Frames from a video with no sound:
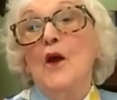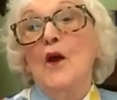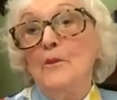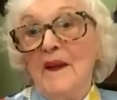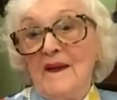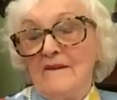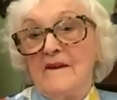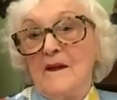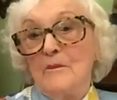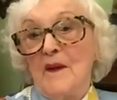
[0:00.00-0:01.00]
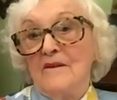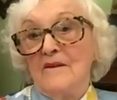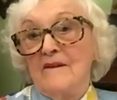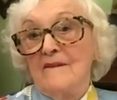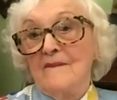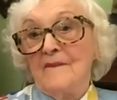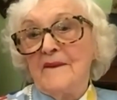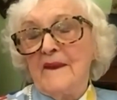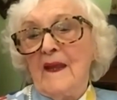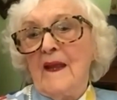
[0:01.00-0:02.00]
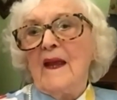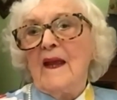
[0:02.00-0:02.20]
nobility about it. Mm.